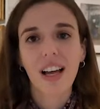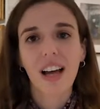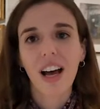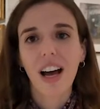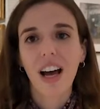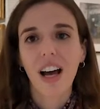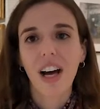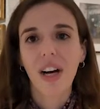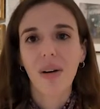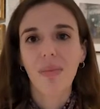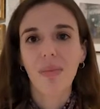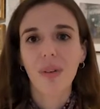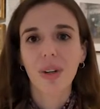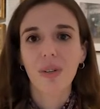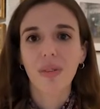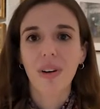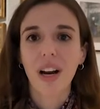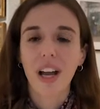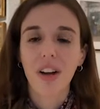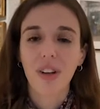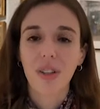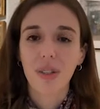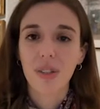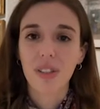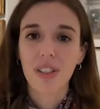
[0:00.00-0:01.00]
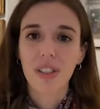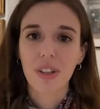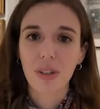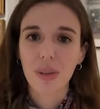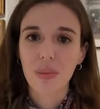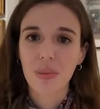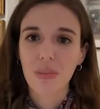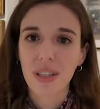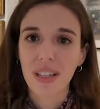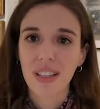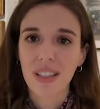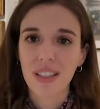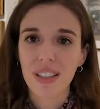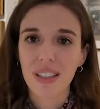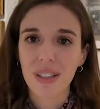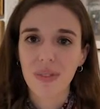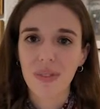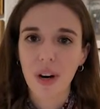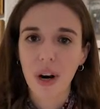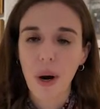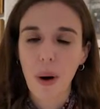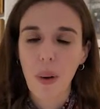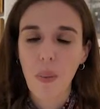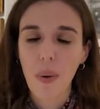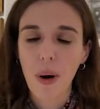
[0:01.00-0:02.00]
around certain pieces of
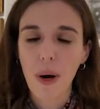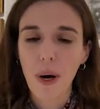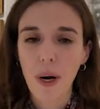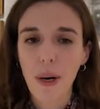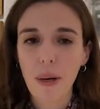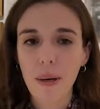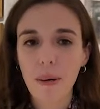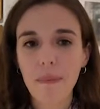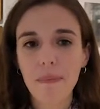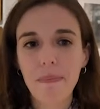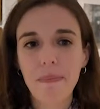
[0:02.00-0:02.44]
artwork.